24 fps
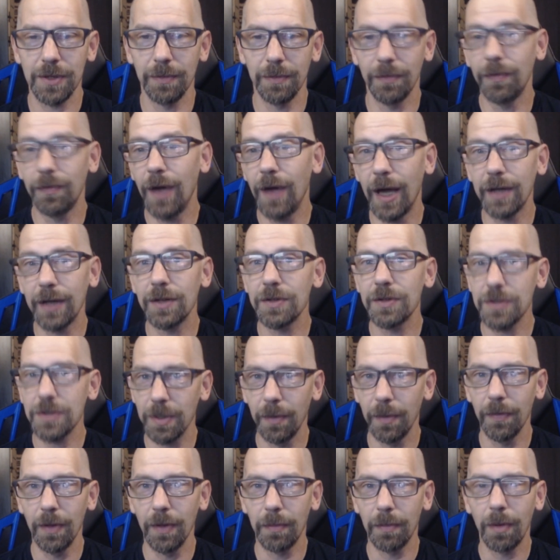In fact, some
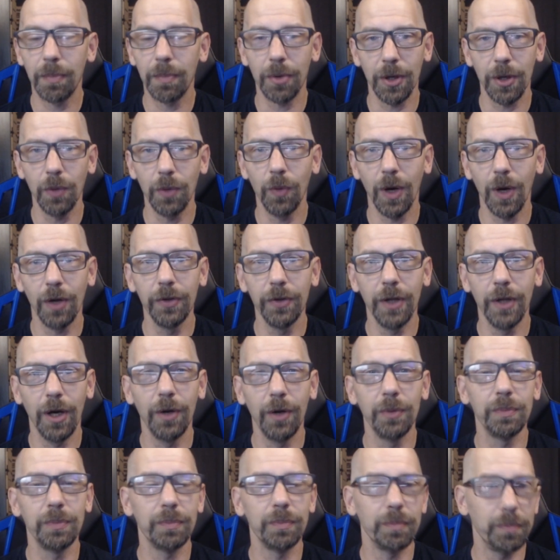of them are pretty
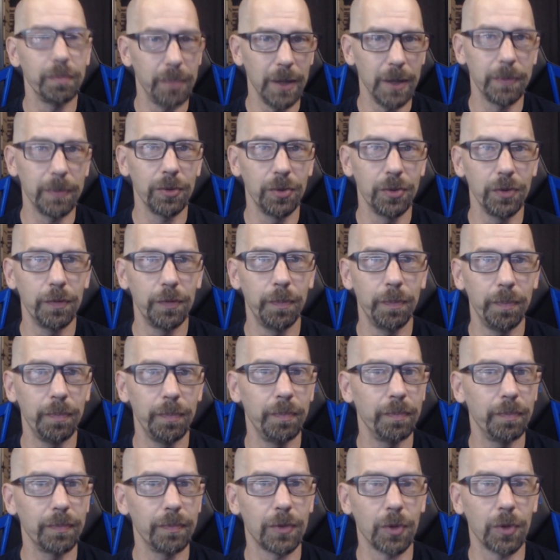well-known people who've
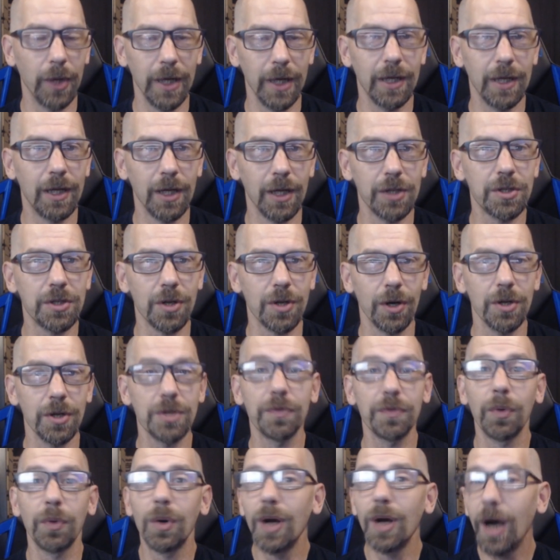created Kickstarters
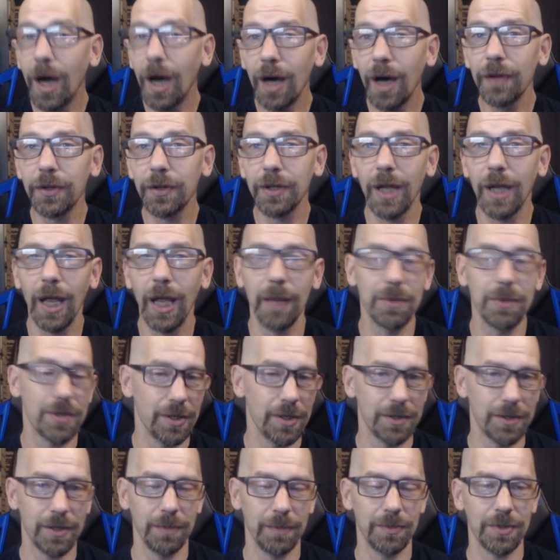for other game
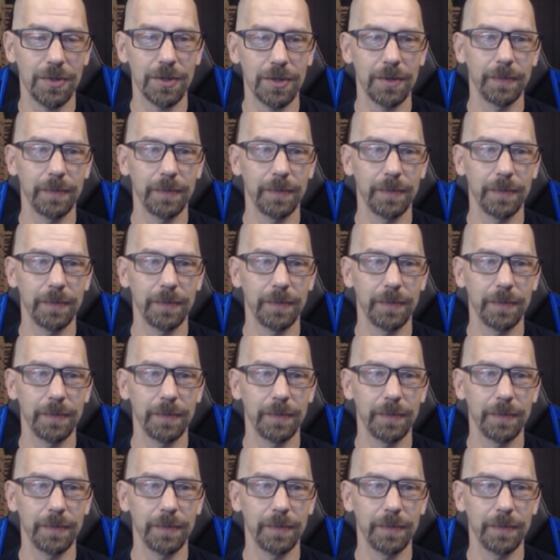systems.